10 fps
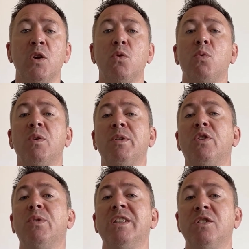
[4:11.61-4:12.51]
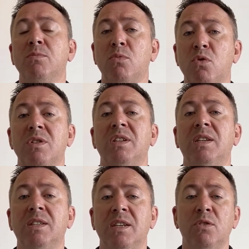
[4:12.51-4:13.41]
where we go into more
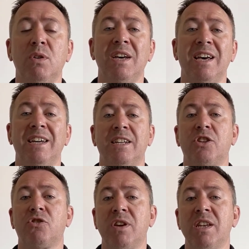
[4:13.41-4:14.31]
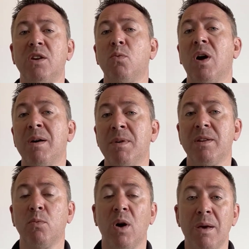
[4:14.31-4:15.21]
detail in a training
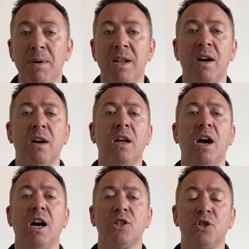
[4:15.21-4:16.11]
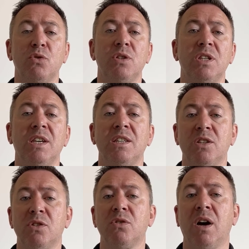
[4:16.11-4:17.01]
webinar
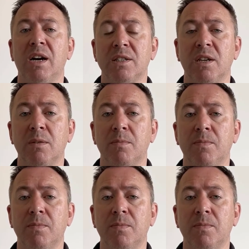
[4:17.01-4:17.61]
associated to HACCP.